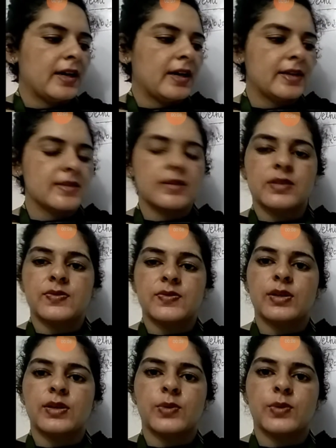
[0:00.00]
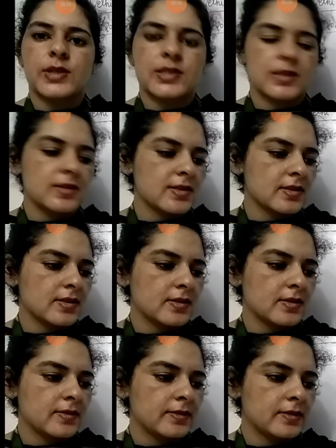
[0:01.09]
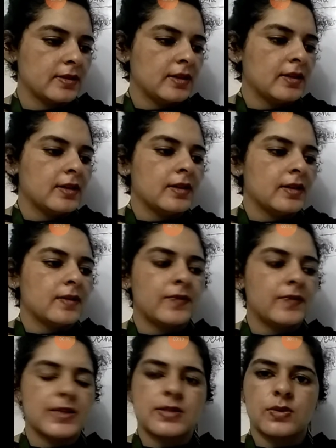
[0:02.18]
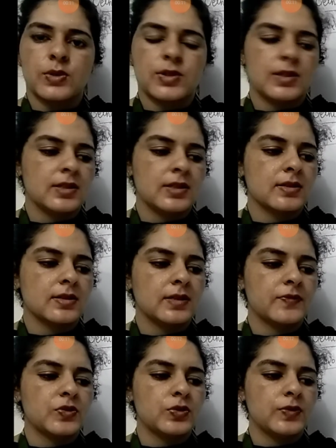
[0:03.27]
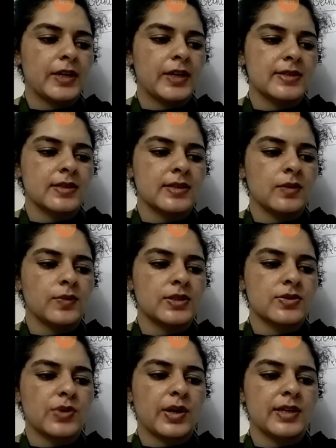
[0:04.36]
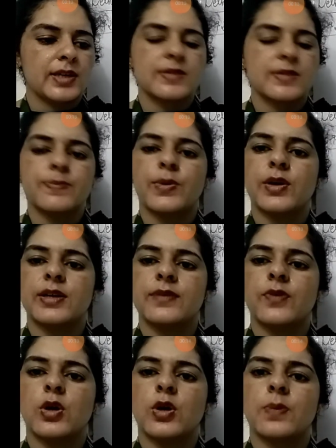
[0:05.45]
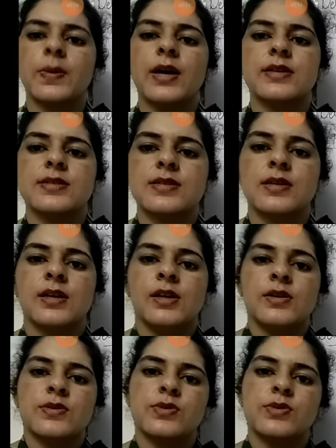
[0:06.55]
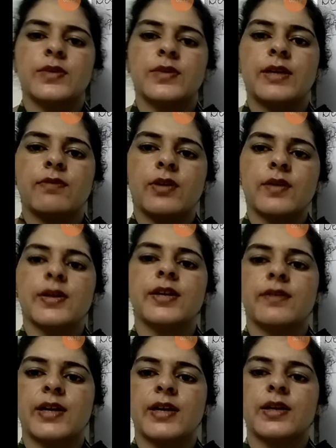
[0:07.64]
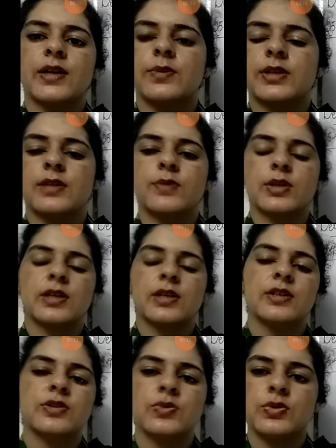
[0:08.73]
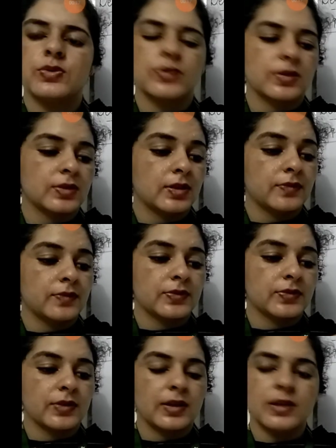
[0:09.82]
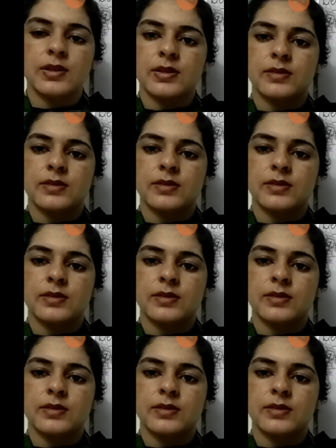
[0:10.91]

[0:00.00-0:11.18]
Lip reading: Answer the following questions. First question is, give two ways in which soil is important for plants. So we have already read what are the two uses of soil.